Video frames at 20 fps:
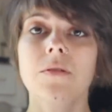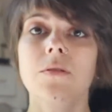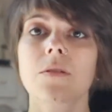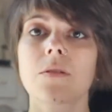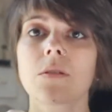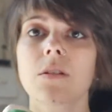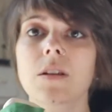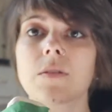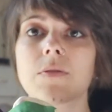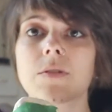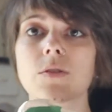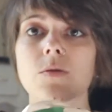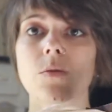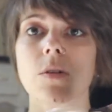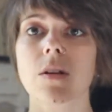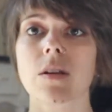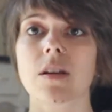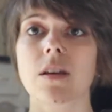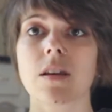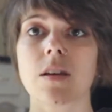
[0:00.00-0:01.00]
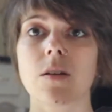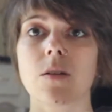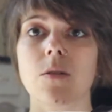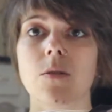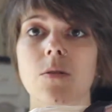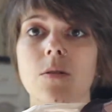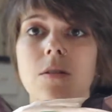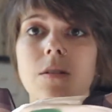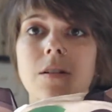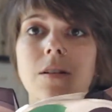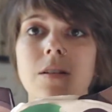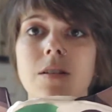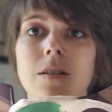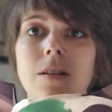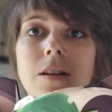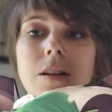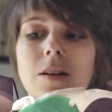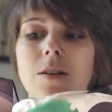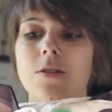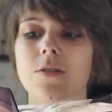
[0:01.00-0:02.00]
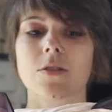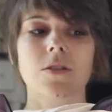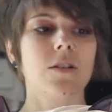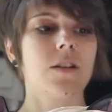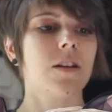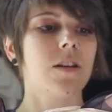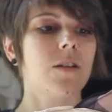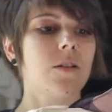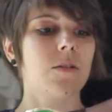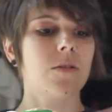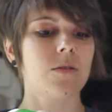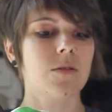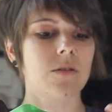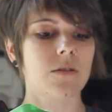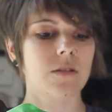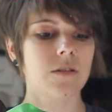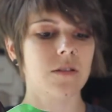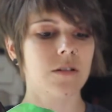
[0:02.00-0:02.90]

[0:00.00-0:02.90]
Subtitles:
The leaf is really cute. The ears are cute.